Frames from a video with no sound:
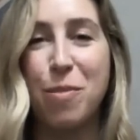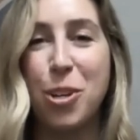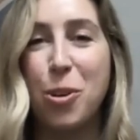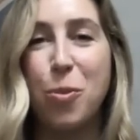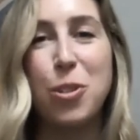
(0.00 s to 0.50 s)

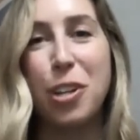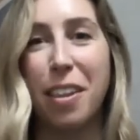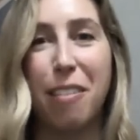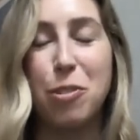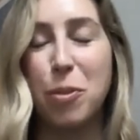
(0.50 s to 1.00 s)
which I
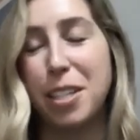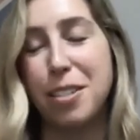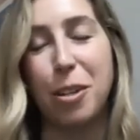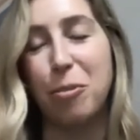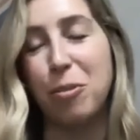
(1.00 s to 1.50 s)
love doing.
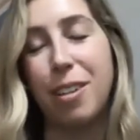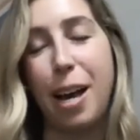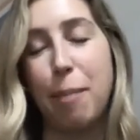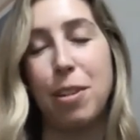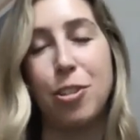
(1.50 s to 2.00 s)
So
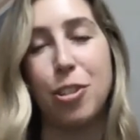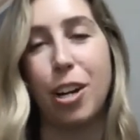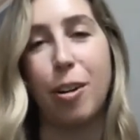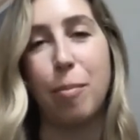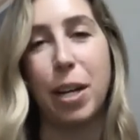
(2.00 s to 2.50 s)
happy to share
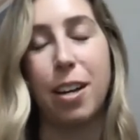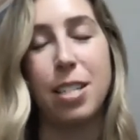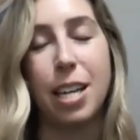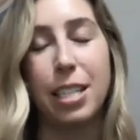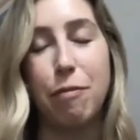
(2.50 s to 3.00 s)
my
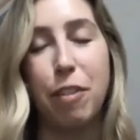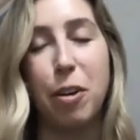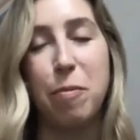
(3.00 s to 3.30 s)
contact info.